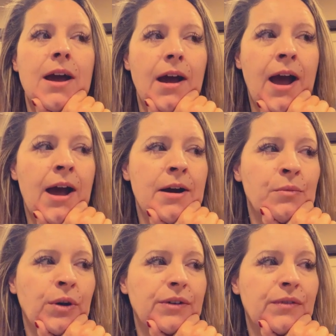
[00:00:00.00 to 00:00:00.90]
Um,
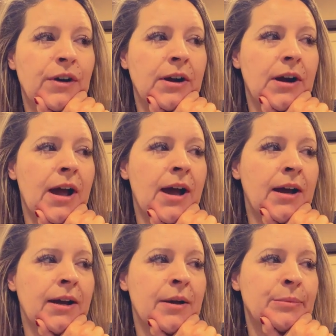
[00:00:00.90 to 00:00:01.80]
worked for a
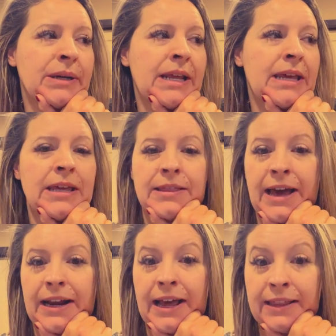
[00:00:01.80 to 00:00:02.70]
company
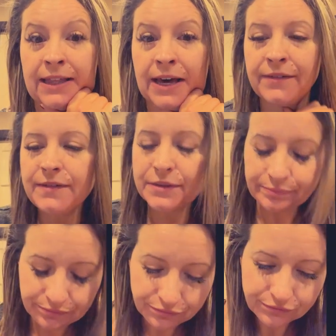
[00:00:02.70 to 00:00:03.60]
that I loved.
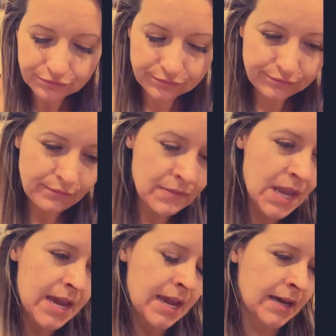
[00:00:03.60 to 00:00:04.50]

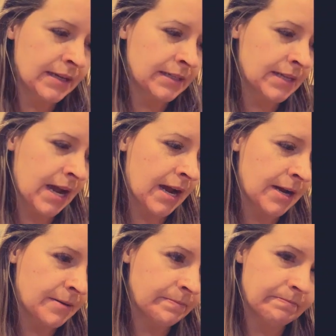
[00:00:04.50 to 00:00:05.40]
And,
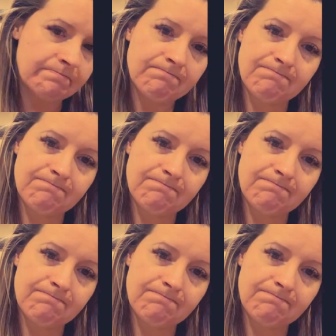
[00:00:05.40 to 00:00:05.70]
um,